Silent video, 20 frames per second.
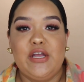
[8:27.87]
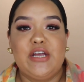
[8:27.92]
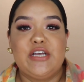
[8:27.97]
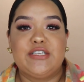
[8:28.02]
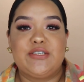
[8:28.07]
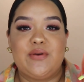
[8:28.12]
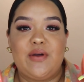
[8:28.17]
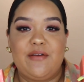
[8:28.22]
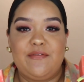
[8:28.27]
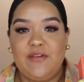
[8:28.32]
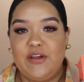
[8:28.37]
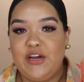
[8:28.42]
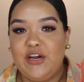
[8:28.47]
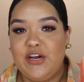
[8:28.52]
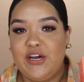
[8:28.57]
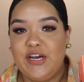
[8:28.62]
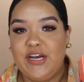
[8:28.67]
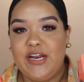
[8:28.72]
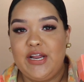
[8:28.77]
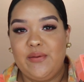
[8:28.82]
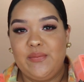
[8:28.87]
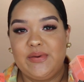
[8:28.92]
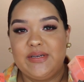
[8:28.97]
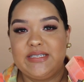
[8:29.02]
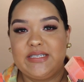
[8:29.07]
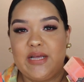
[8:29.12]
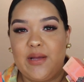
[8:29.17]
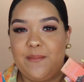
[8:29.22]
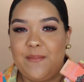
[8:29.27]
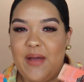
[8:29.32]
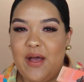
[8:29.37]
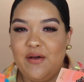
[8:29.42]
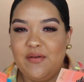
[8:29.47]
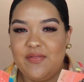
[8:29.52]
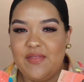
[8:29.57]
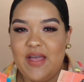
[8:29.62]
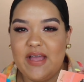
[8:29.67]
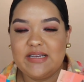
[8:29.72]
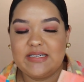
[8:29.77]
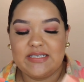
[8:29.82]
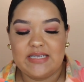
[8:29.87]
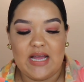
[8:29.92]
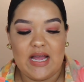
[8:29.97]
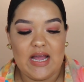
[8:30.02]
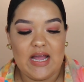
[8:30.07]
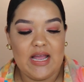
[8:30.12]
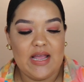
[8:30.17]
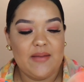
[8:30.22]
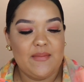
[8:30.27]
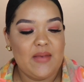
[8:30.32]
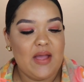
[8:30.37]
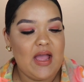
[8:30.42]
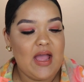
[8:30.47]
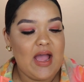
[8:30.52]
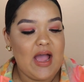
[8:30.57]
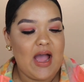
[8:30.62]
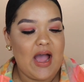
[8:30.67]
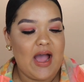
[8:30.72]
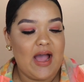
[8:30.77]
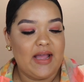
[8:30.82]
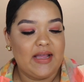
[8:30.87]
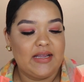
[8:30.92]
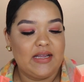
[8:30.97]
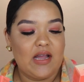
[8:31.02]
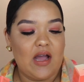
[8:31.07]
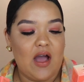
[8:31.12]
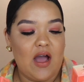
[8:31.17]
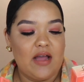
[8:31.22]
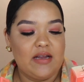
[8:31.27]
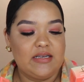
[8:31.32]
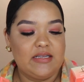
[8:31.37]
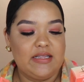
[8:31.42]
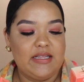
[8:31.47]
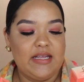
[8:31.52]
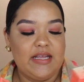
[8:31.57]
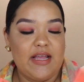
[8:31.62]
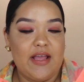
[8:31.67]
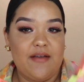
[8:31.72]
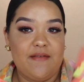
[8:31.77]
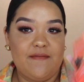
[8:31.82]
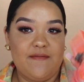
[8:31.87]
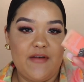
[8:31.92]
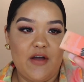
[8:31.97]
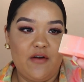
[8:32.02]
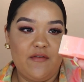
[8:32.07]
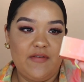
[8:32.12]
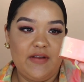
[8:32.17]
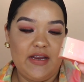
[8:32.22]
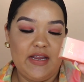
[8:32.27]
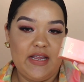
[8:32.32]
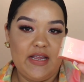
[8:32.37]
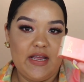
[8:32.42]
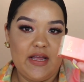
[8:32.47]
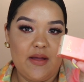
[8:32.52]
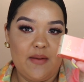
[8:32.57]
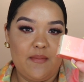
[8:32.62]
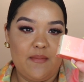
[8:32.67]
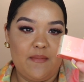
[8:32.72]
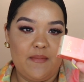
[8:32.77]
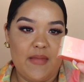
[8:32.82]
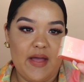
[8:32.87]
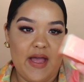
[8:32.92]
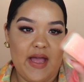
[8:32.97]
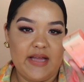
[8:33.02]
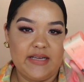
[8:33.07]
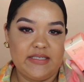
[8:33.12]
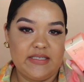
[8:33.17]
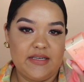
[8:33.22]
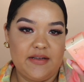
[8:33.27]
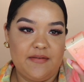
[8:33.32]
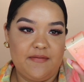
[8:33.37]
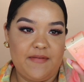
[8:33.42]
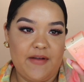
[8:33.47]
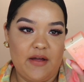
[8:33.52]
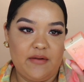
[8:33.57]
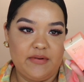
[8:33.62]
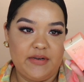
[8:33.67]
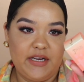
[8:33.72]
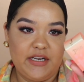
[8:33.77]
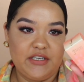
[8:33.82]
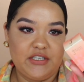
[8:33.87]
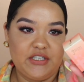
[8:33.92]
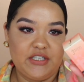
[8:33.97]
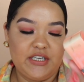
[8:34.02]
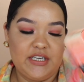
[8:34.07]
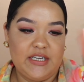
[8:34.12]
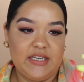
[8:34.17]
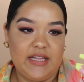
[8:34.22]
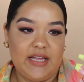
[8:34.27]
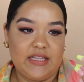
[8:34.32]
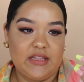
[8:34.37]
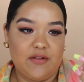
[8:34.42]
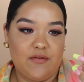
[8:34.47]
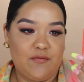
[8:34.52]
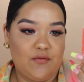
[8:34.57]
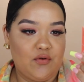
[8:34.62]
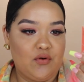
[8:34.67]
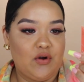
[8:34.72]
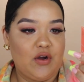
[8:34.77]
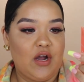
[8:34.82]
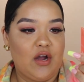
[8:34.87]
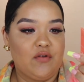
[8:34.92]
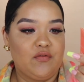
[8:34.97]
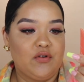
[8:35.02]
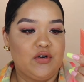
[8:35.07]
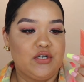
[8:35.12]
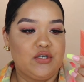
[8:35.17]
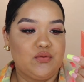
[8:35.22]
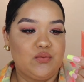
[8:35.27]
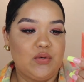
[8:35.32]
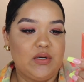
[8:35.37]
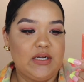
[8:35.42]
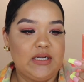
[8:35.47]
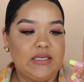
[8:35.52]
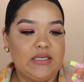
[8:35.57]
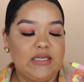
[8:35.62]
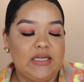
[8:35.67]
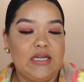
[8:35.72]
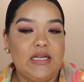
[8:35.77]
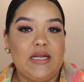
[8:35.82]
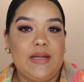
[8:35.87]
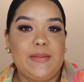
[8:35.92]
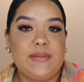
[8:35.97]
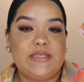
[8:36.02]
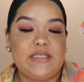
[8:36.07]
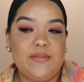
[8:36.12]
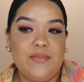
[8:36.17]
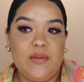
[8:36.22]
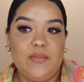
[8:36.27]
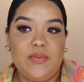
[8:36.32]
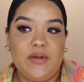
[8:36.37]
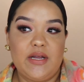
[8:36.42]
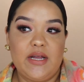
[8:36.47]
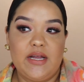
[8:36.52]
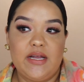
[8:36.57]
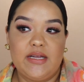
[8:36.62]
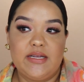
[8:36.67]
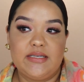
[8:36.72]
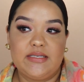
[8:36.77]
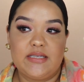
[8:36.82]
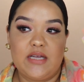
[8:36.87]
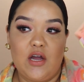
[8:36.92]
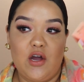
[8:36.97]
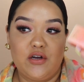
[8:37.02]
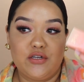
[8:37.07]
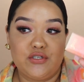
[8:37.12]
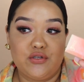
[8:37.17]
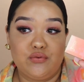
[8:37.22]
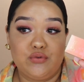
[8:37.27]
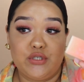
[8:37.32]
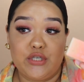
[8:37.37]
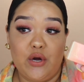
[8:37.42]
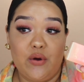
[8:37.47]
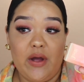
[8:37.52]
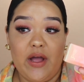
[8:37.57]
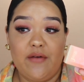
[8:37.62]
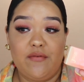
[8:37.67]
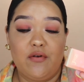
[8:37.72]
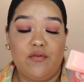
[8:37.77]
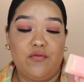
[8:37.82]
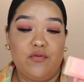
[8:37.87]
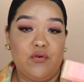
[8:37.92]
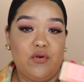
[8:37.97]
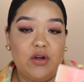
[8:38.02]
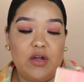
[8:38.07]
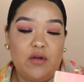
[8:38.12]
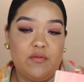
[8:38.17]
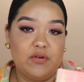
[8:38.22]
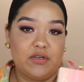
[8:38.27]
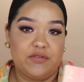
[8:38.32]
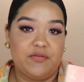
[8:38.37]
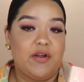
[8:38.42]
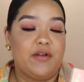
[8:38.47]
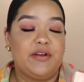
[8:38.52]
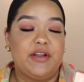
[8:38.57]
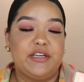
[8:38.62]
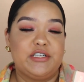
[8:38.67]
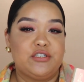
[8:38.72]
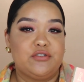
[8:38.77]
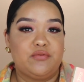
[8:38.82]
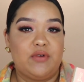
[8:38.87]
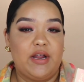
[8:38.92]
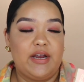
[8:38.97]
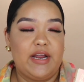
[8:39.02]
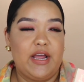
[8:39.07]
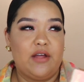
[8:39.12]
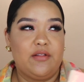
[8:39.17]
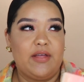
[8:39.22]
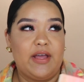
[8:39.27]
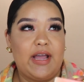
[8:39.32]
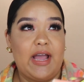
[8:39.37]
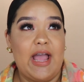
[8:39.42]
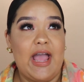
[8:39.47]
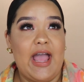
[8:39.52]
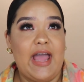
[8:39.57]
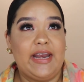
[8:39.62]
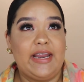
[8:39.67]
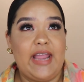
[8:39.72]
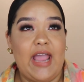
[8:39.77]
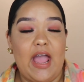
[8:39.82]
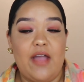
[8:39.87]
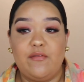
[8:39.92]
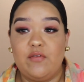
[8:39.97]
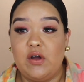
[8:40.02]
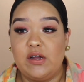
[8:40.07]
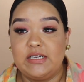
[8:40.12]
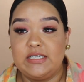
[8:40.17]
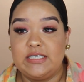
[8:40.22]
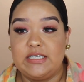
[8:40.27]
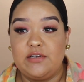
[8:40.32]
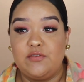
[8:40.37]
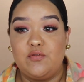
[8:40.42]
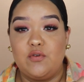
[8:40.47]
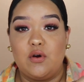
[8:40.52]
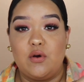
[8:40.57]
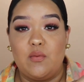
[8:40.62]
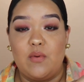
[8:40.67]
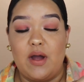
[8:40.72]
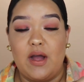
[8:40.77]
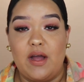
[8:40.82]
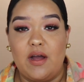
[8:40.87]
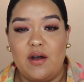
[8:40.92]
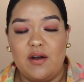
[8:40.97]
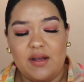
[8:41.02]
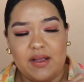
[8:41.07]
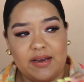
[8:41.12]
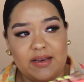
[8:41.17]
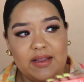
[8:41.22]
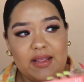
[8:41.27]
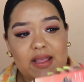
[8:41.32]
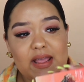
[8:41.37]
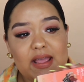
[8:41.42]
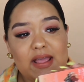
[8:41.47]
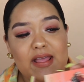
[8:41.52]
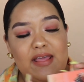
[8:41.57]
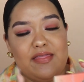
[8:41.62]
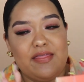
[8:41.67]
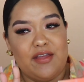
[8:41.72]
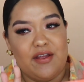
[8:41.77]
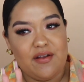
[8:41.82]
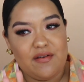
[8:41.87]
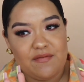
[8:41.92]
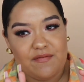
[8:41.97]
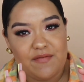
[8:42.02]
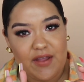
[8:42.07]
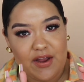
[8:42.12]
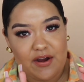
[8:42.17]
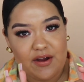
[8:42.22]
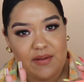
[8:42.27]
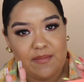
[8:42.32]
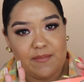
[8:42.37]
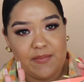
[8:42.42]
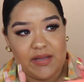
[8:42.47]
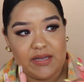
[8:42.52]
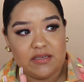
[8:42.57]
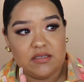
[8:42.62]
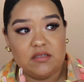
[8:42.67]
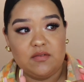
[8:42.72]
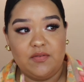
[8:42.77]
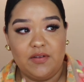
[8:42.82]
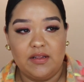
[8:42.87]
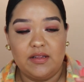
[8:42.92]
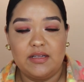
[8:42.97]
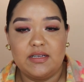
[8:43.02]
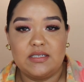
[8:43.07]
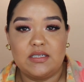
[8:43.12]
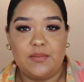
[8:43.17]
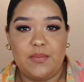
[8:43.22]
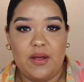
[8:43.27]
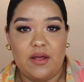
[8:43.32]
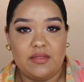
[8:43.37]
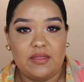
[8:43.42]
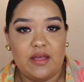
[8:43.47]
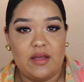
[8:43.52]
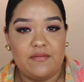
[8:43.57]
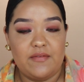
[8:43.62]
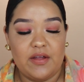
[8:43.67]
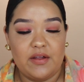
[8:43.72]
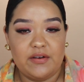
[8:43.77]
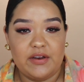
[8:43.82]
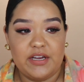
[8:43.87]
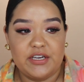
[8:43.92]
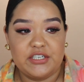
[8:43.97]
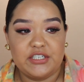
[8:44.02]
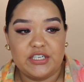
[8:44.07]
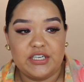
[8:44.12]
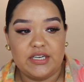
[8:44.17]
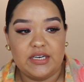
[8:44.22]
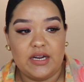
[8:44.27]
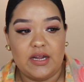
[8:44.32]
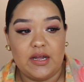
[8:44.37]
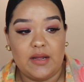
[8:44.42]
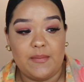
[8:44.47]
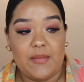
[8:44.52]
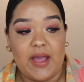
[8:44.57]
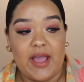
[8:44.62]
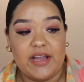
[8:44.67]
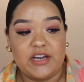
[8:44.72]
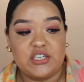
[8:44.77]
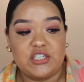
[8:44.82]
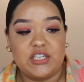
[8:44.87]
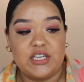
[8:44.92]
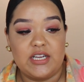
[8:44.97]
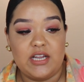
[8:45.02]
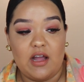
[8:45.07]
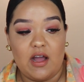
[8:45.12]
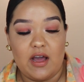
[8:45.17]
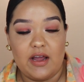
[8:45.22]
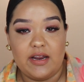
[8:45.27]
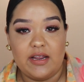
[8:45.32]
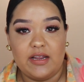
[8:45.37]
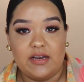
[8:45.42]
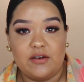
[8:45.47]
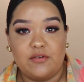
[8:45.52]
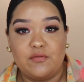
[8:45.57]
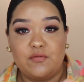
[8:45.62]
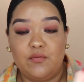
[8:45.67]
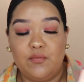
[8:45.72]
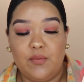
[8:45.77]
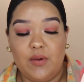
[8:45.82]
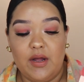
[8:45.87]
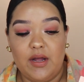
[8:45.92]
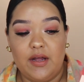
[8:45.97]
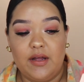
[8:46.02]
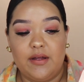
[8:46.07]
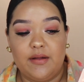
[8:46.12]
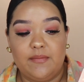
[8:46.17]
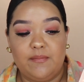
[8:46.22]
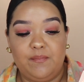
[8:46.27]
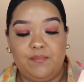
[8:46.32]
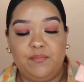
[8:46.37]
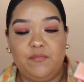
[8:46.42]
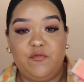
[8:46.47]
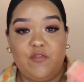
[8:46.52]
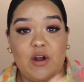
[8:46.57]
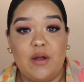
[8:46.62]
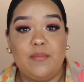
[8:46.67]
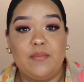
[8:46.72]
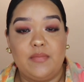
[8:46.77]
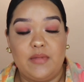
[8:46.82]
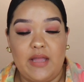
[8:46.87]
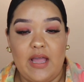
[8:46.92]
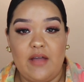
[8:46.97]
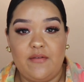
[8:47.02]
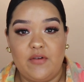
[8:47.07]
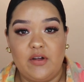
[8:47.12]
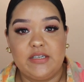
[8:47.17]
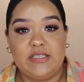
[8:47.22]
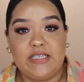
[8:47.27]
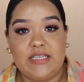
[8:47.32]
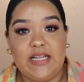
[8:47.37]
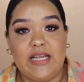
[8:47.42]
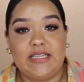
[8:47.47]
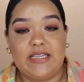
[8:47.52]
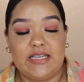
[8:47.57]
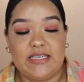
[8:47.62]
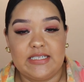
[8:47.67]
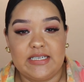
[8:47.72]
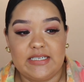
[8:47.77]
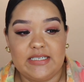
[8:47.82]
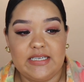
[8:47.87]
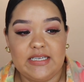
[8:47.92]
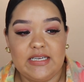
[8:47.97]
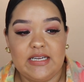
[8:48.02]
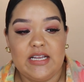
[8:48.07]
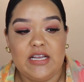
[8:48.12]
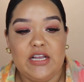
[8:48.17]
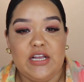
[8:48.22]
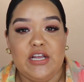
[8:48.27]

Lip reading: So I figured it was about that time I got the Velvety Matte Foundation, like the full coverage one, simply because I also don't have a full coverage foundation right now. Like, I had Kat Von D for a while, and there are very mixed feelings about that foundation. I actually got it from Kat Von D, like they sent it.